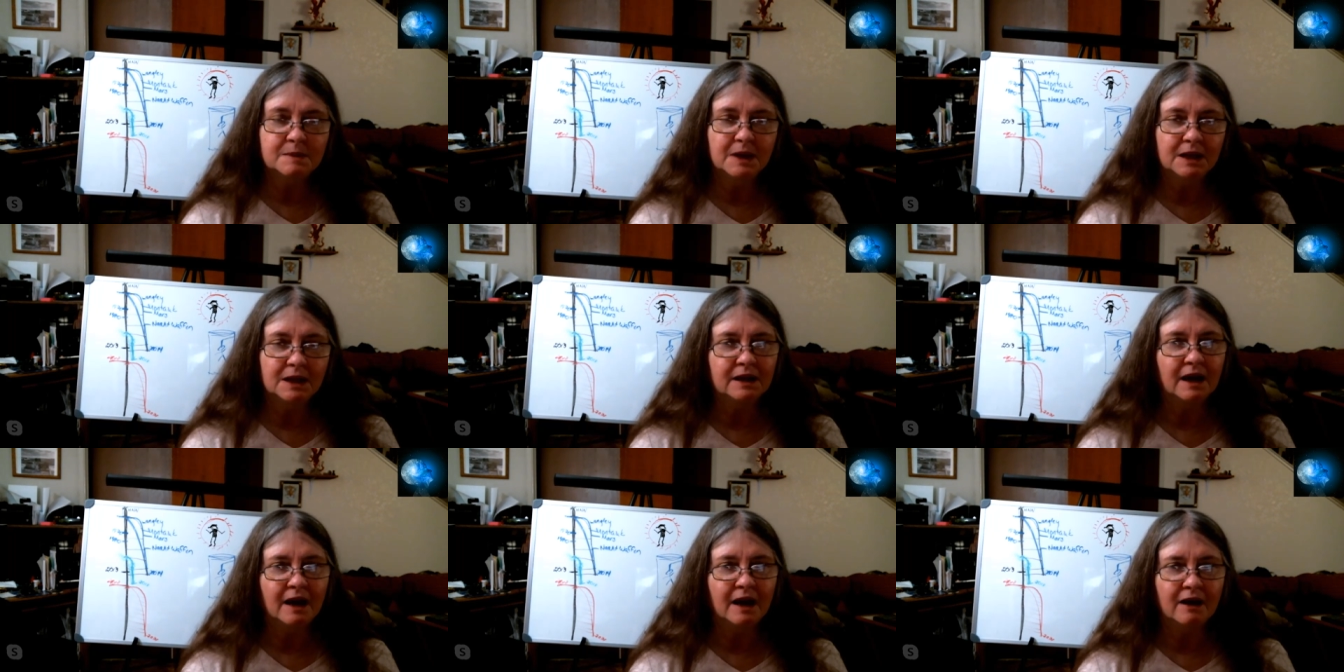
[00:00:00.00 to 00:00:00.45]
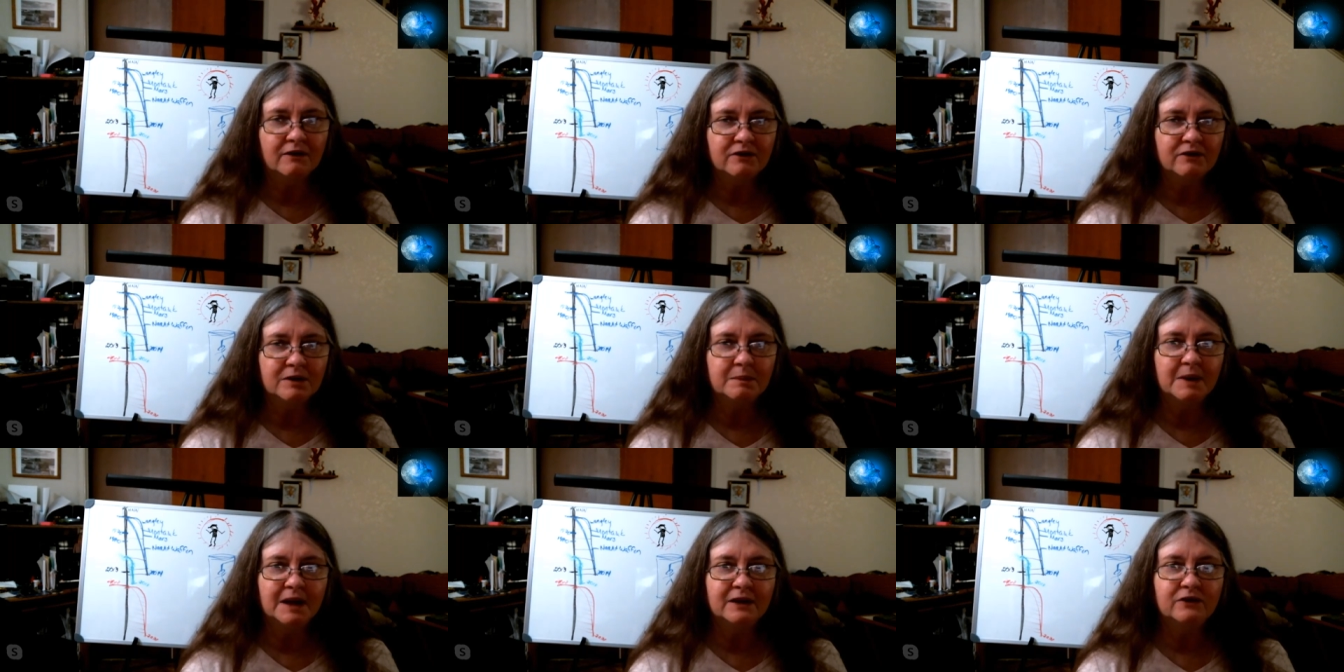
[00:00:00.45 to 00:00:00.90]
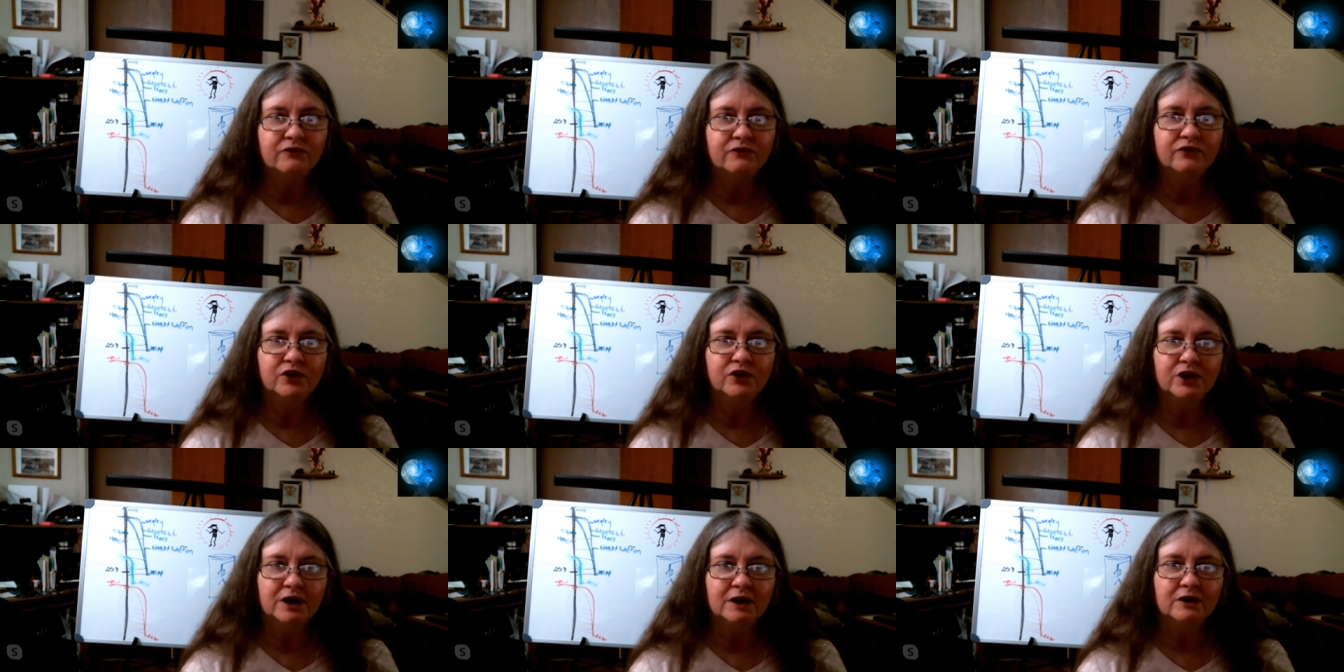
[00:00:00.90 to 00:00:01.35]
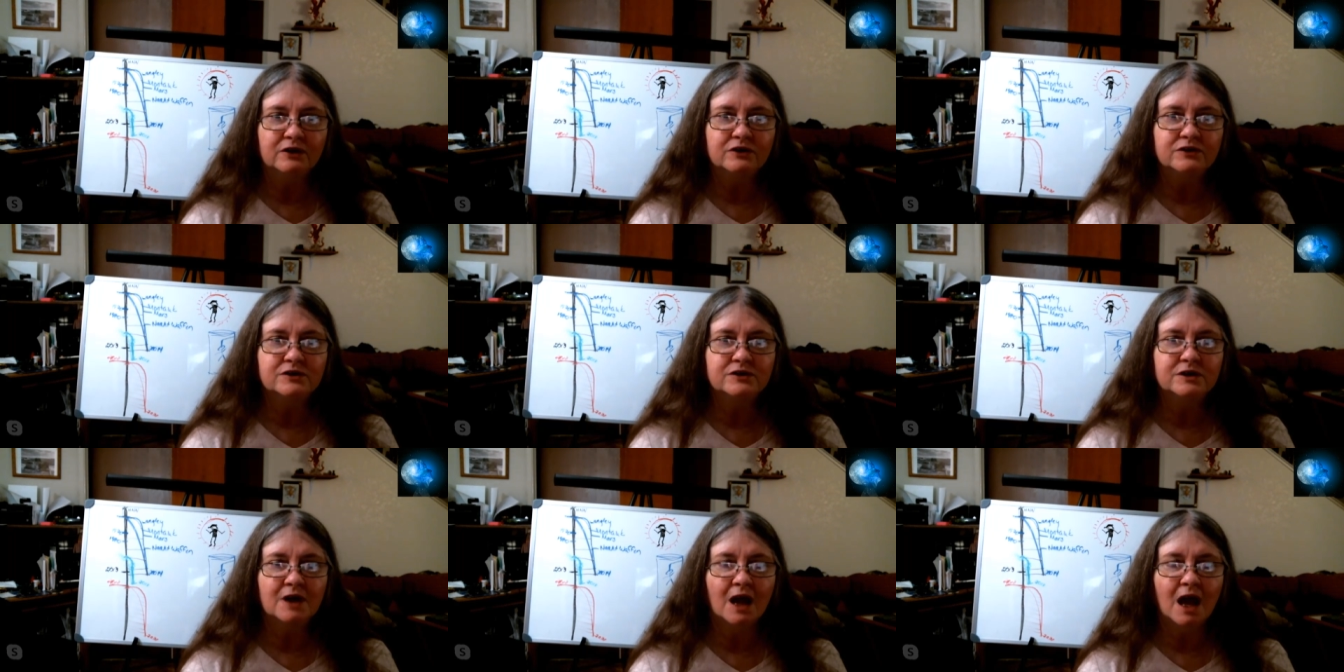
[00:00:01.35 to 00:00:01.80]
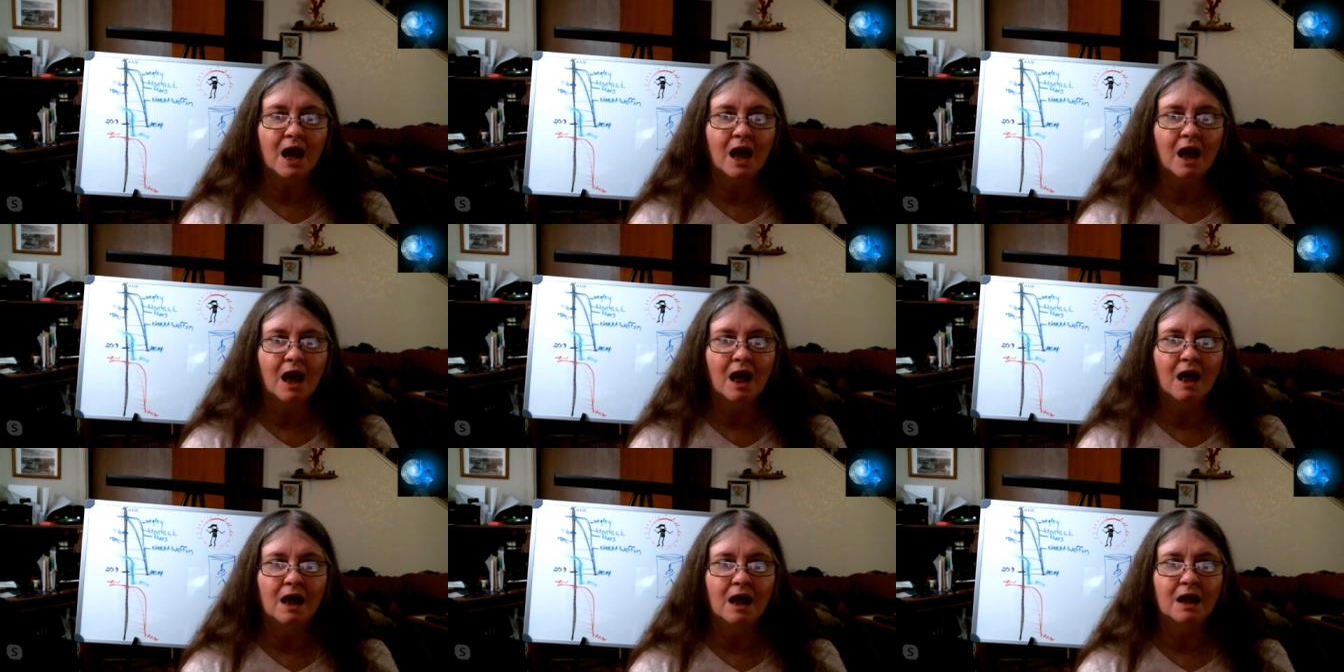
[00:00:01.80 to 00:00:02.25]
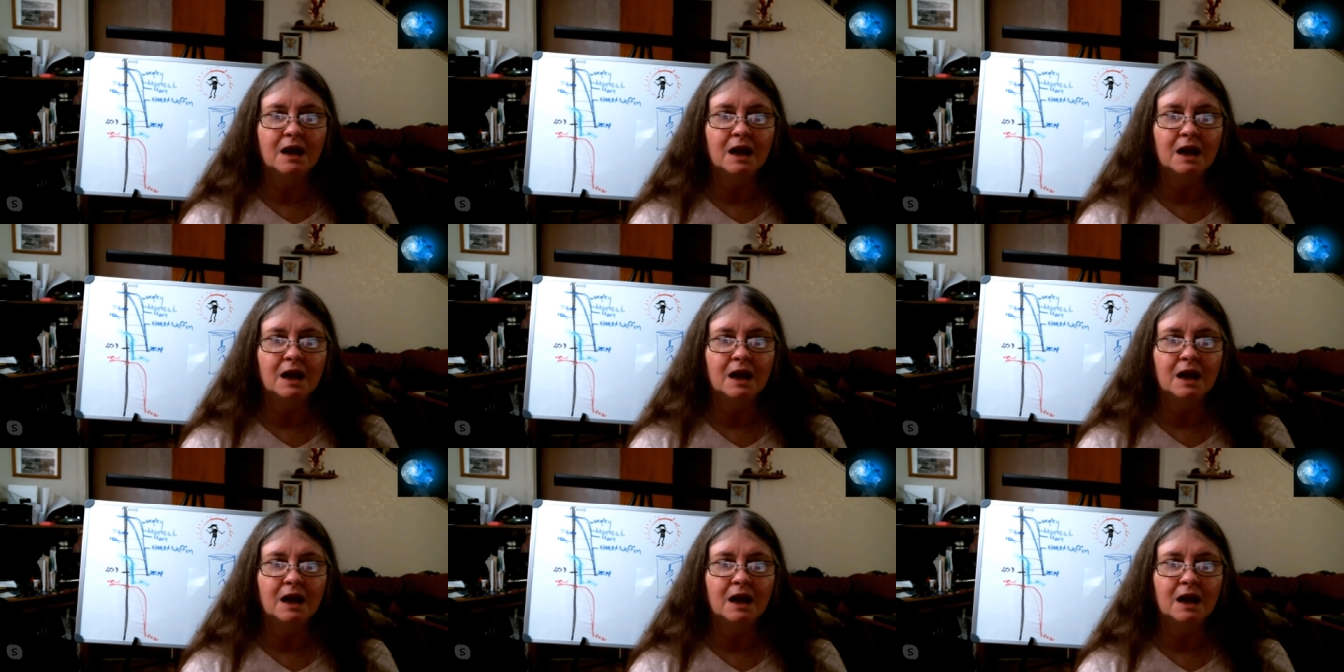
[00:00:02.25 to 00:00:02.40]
her once a month, every month for years.